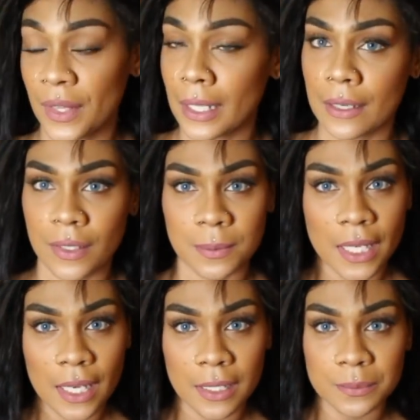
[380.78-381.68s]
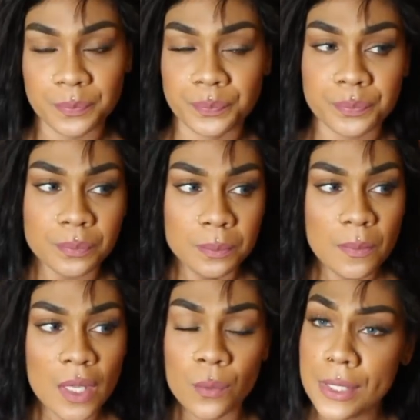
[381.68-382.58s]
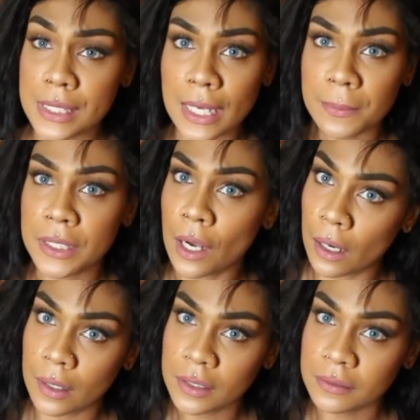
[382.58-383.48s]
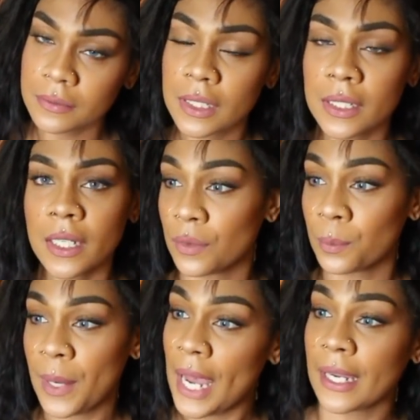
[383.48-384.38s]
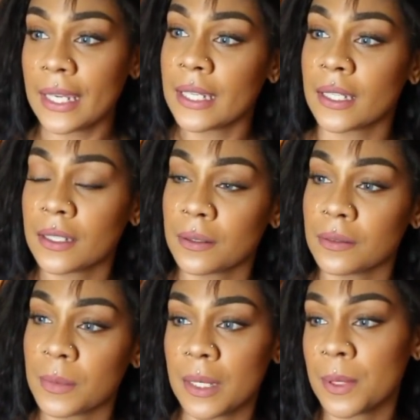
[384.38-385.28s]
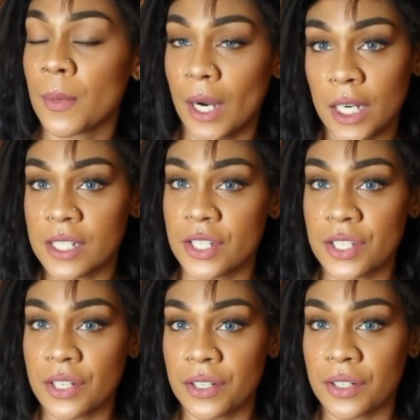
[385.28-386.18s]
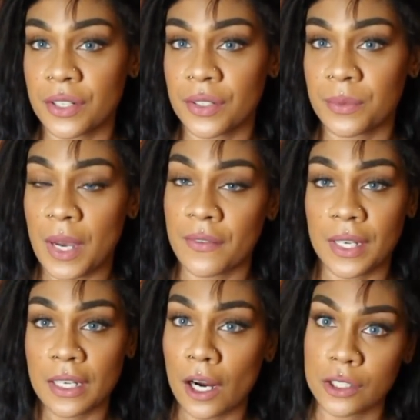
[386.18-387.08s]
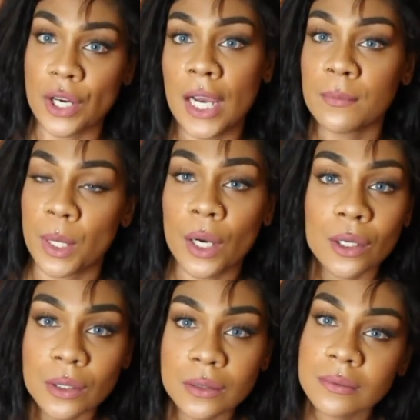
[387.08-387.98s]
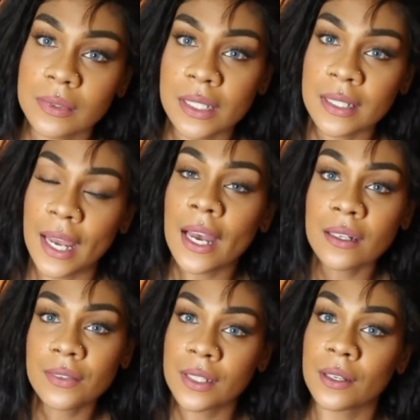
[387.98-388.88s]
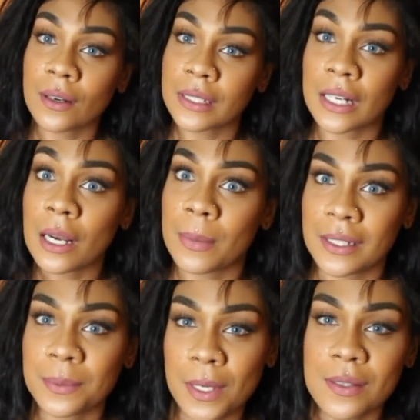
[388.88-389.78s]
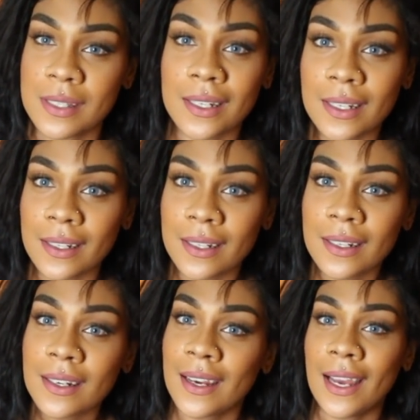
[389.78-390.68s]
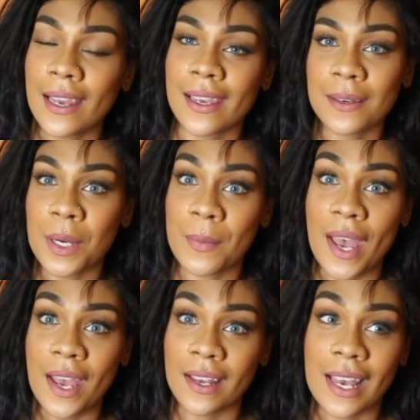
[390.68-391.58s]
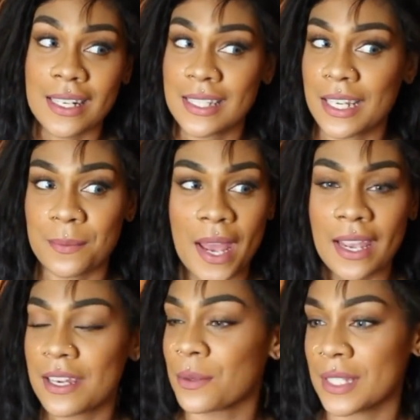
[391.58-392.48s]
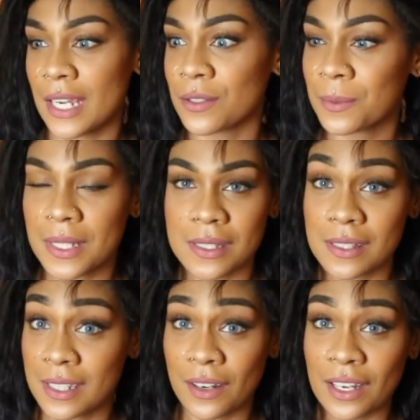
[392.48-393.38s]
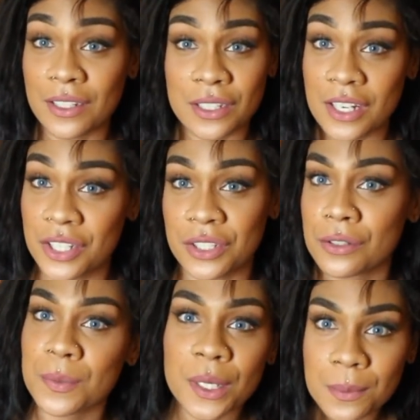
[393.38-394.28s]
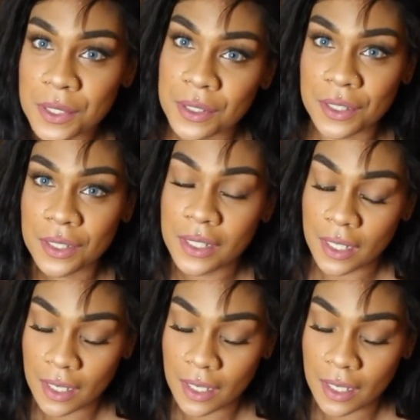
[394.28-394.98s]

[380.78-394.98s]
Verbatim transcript: Life update, reason I've been gone, back in maybe March, my fucking hard drive broke and I had a video on there about to post it and my Mac, I had to take it to Mac. It was like two months until I could actually use my computer.